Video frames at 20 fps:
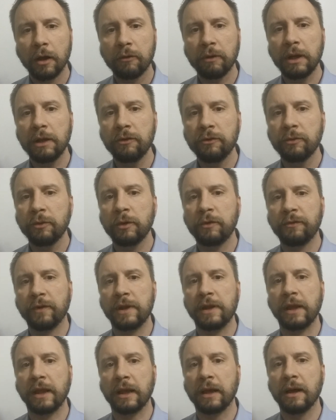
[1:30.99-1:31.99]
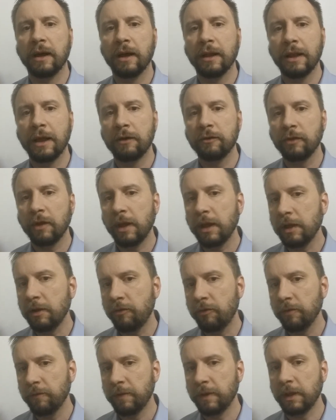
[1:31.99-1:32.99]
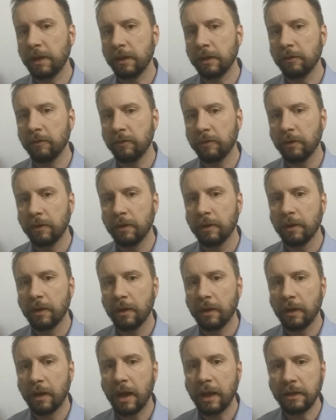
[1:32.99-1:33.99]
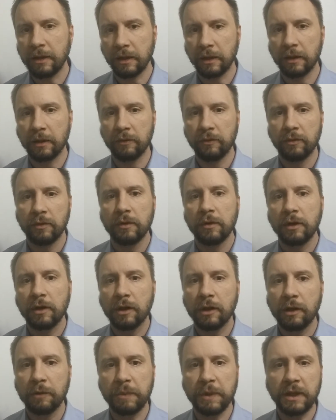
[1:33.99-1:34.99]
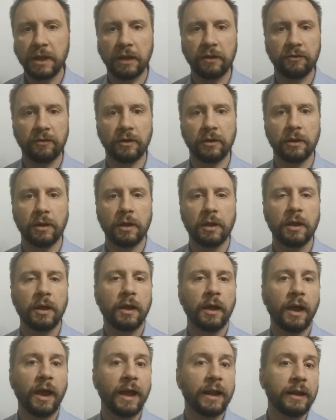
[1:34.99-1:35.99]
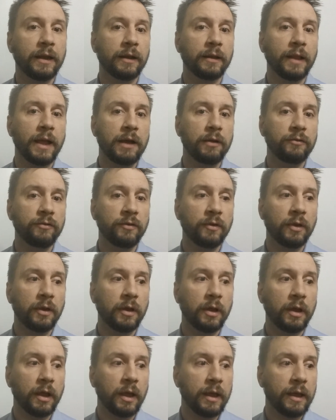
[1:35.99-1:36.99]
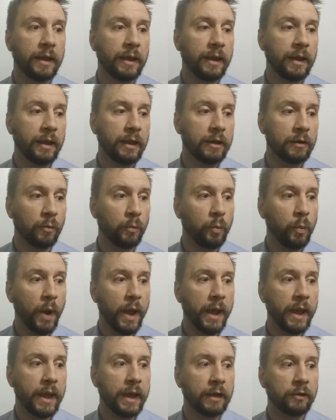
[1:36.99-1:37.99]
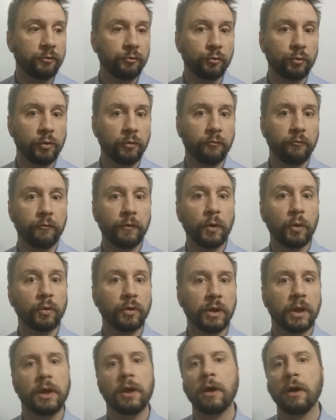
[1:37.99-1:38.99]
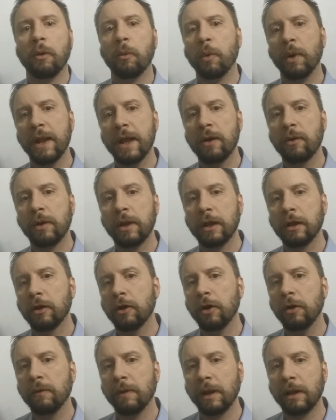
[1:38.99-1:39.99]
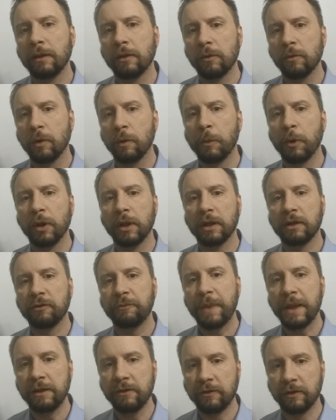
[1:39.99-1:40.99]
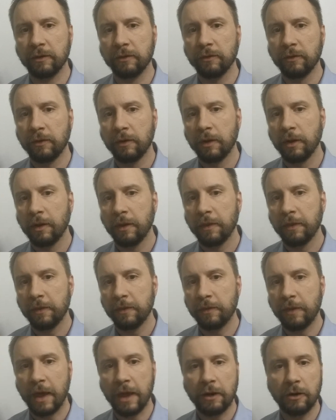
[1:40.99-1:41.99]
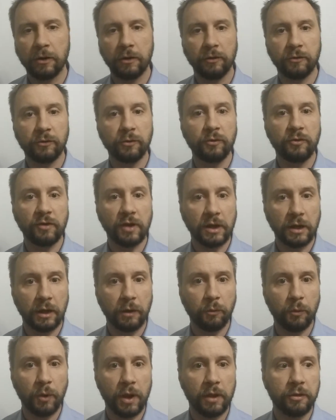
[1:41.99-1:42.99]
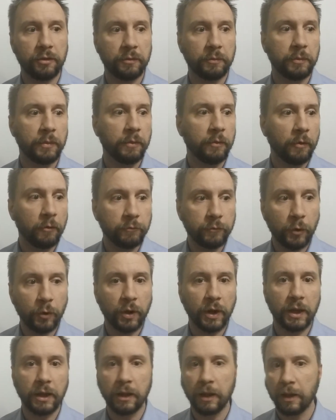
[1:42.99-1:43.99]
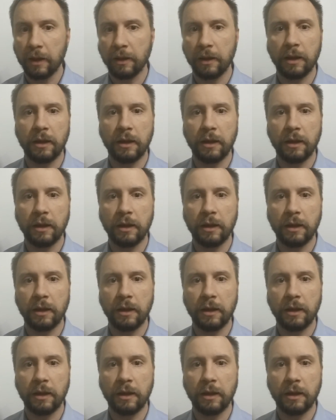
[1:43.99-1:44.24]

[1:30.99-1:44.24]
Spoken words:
Crowdsource funding allows each of these ideas to be tested, and it allows, in a way, a sort of vote without incurring the normal expenses that are associated with voting